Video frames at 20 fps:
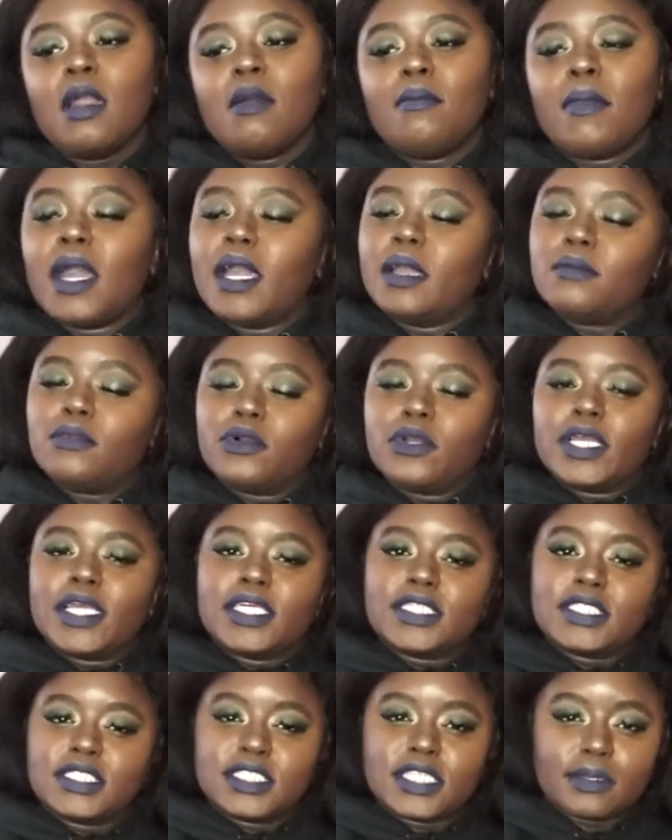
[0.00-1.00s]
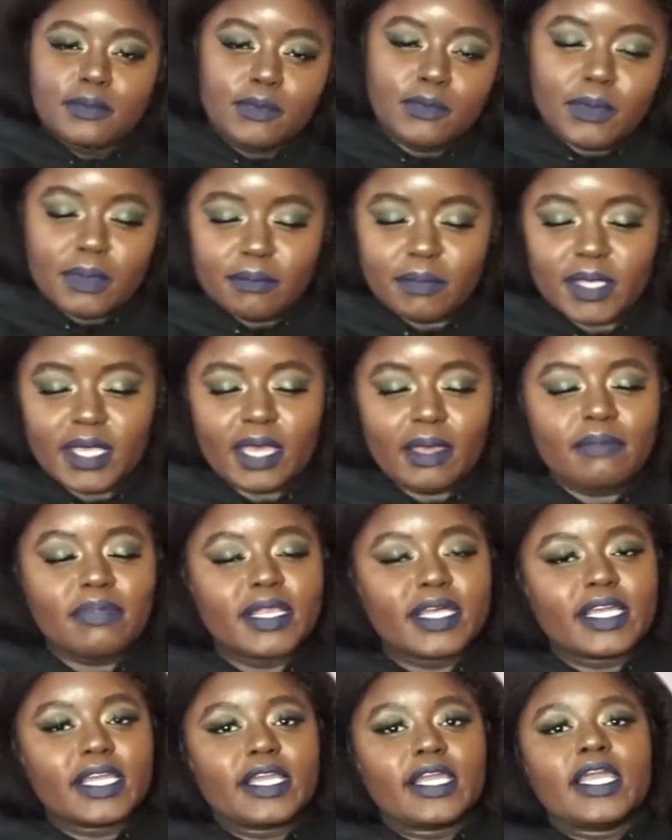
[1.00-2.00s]
Maya Moore is a WNBA
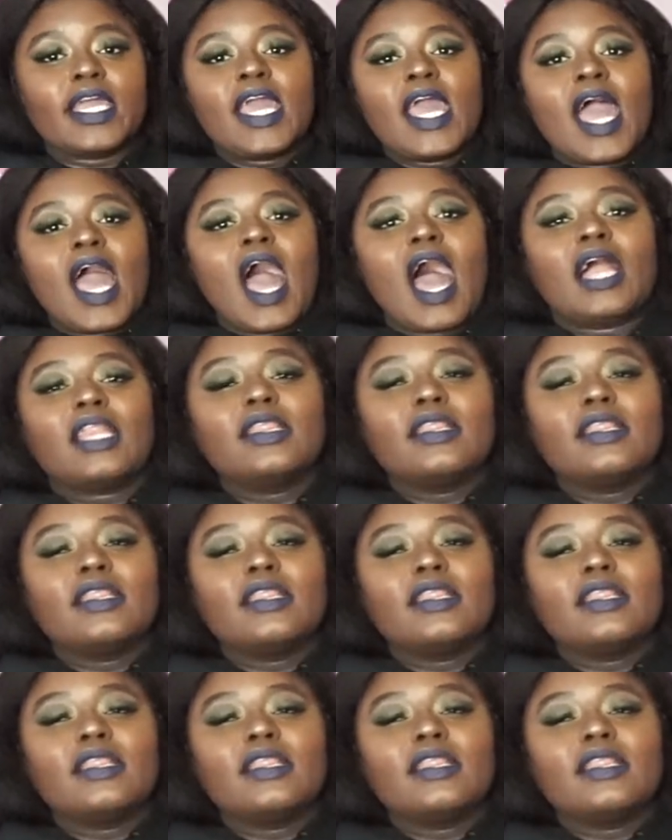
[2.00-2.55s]
player. I